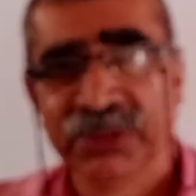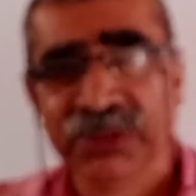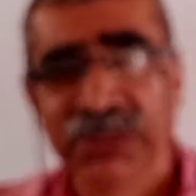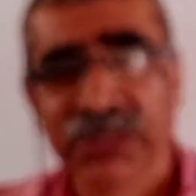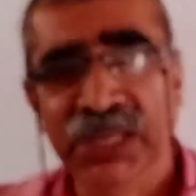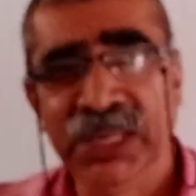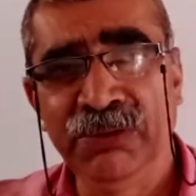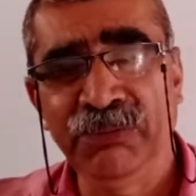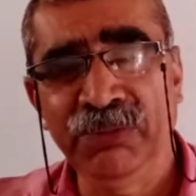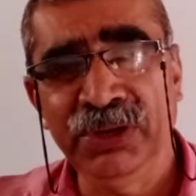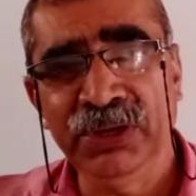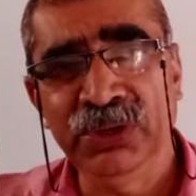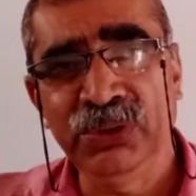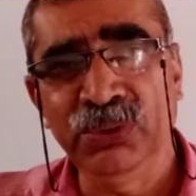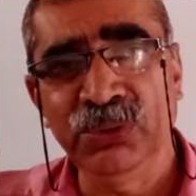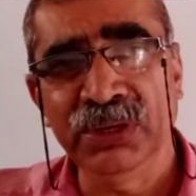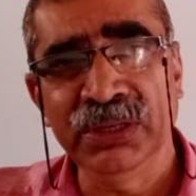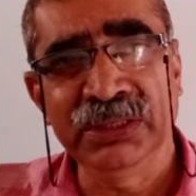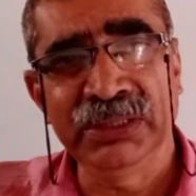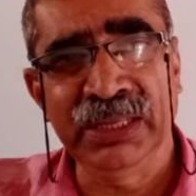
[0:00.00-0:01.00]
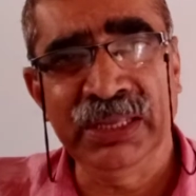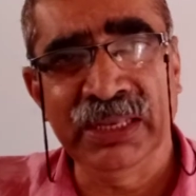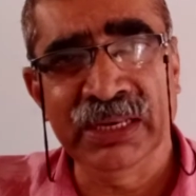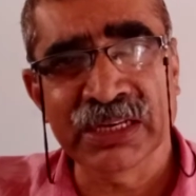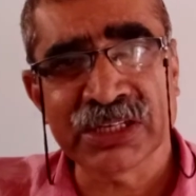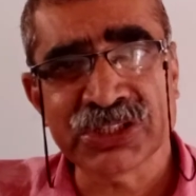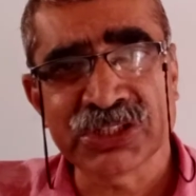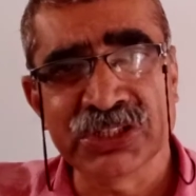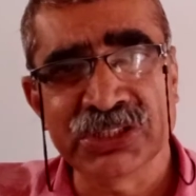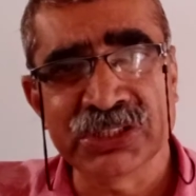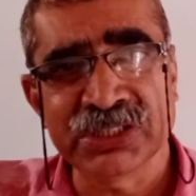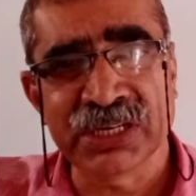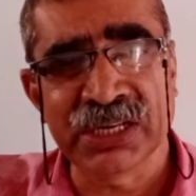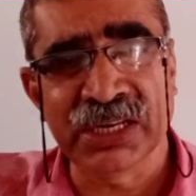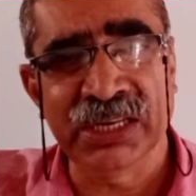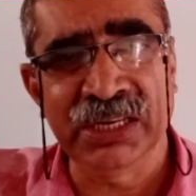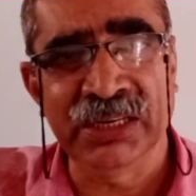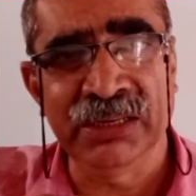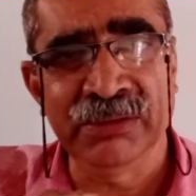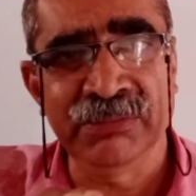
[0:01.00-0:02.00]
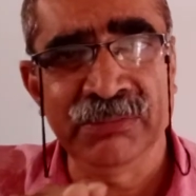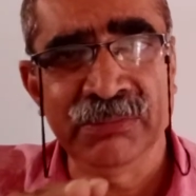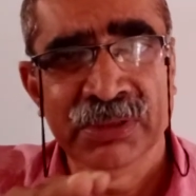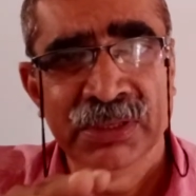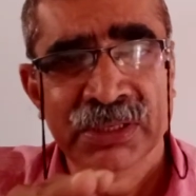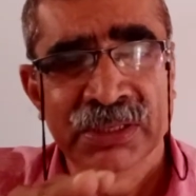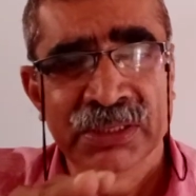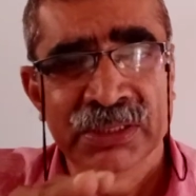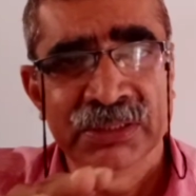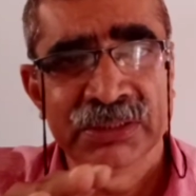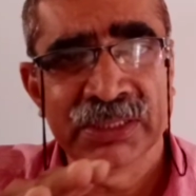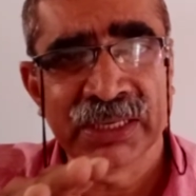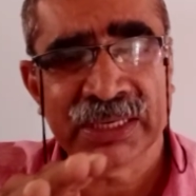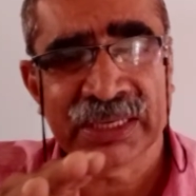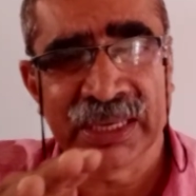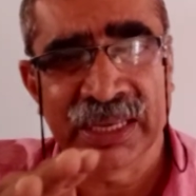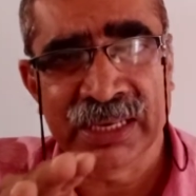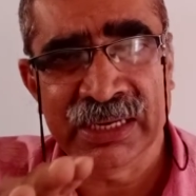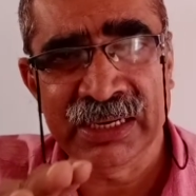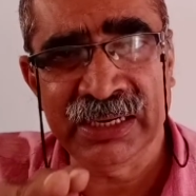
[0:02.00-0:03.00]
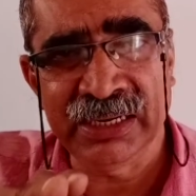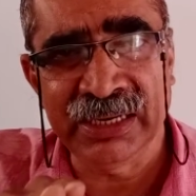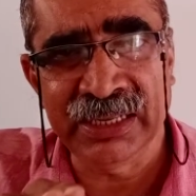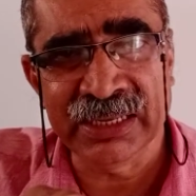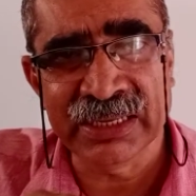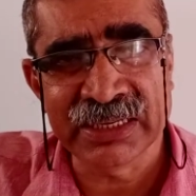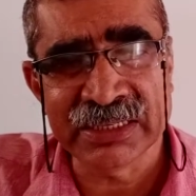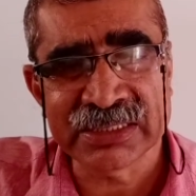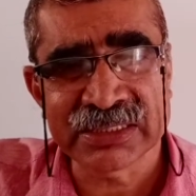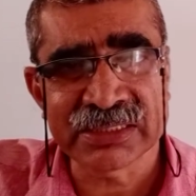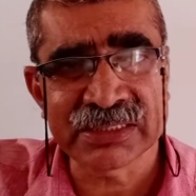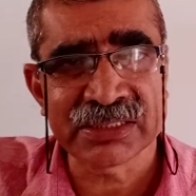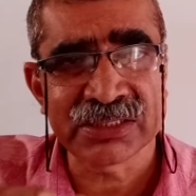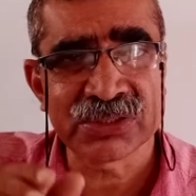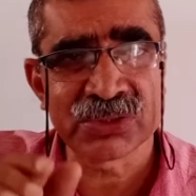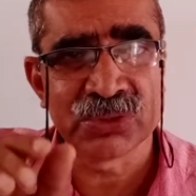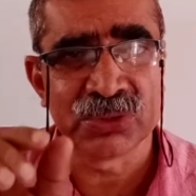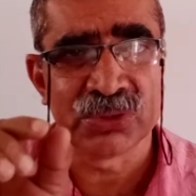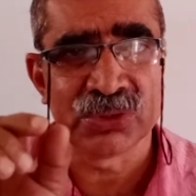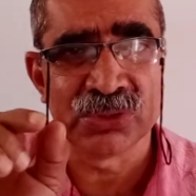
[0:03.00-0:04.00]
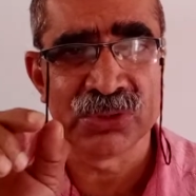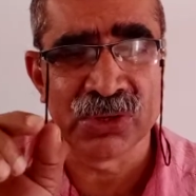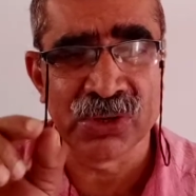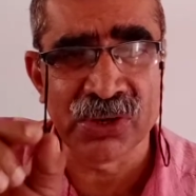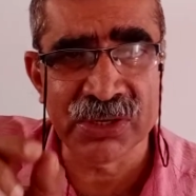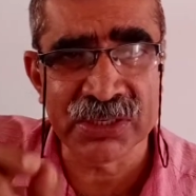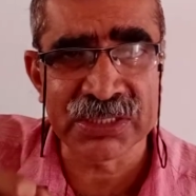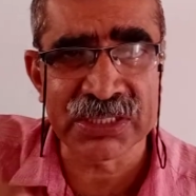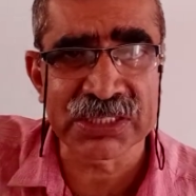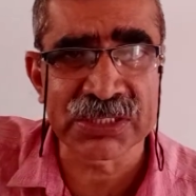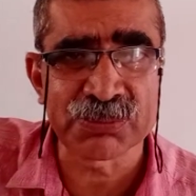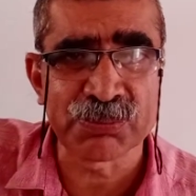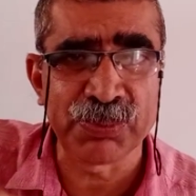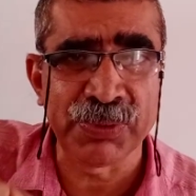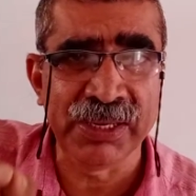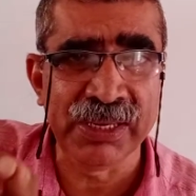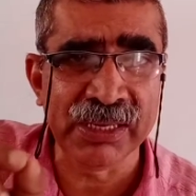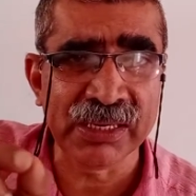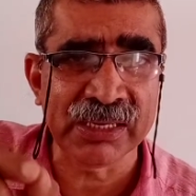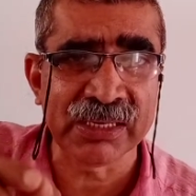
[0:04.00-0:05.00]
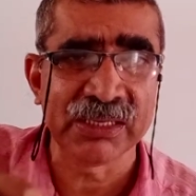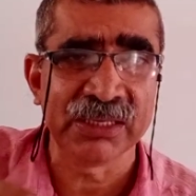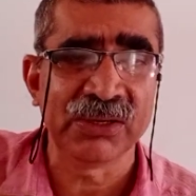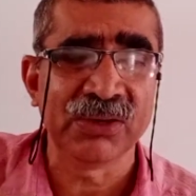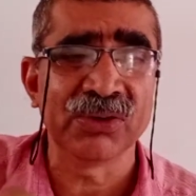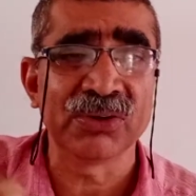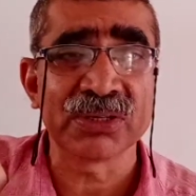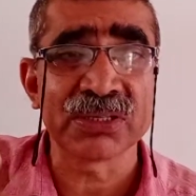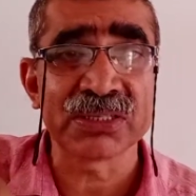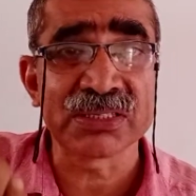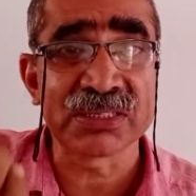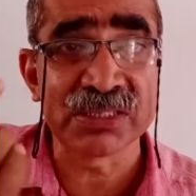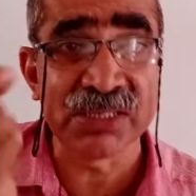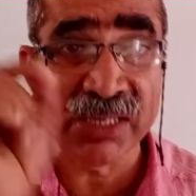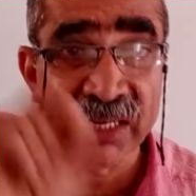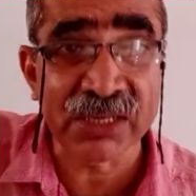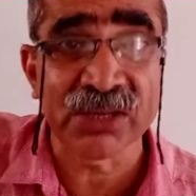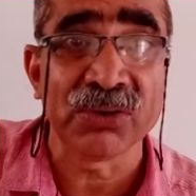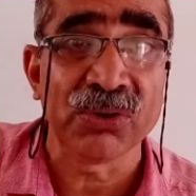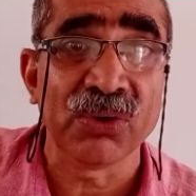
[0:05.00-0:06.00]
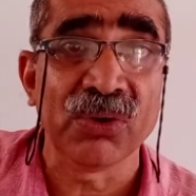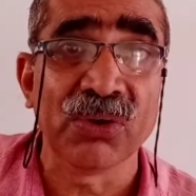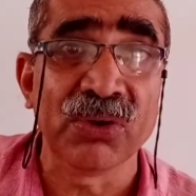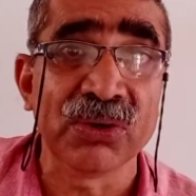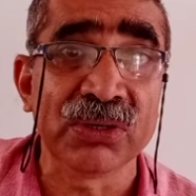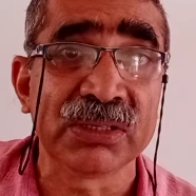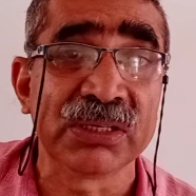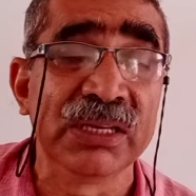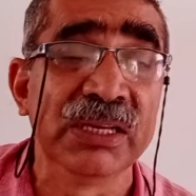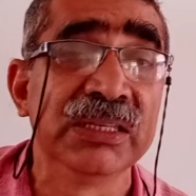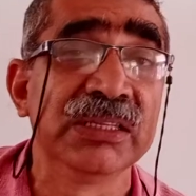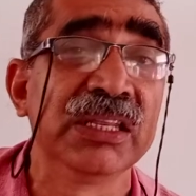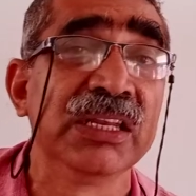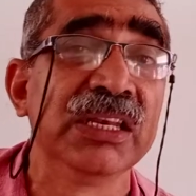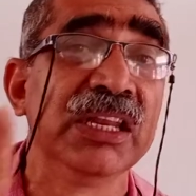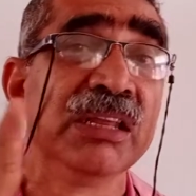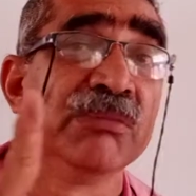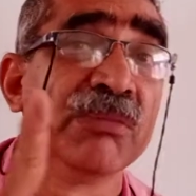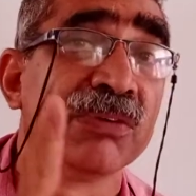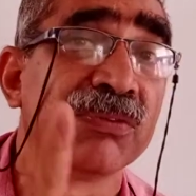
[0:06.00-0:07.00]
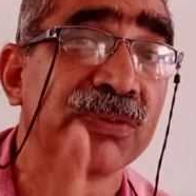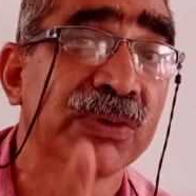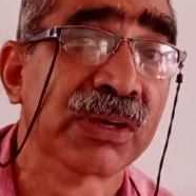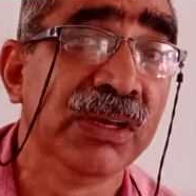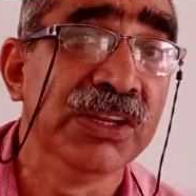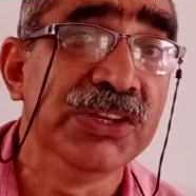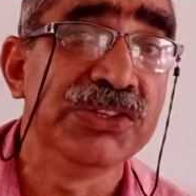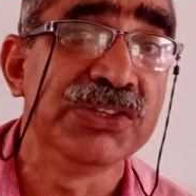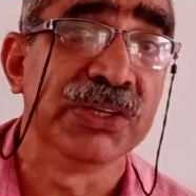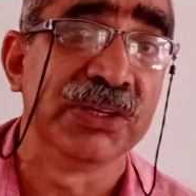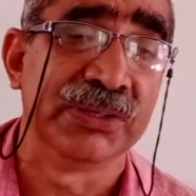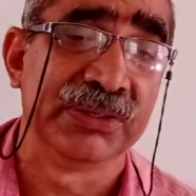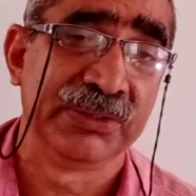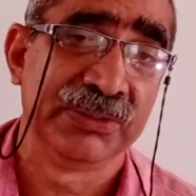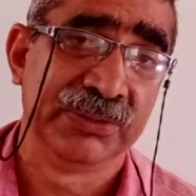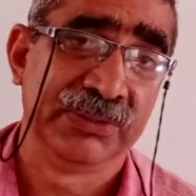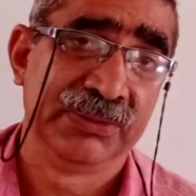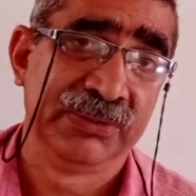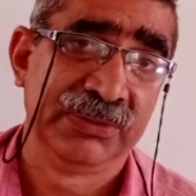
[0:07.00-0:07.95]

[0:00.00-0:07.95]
Even during the election time, the candidates should not speak or seek vote in the name of religion.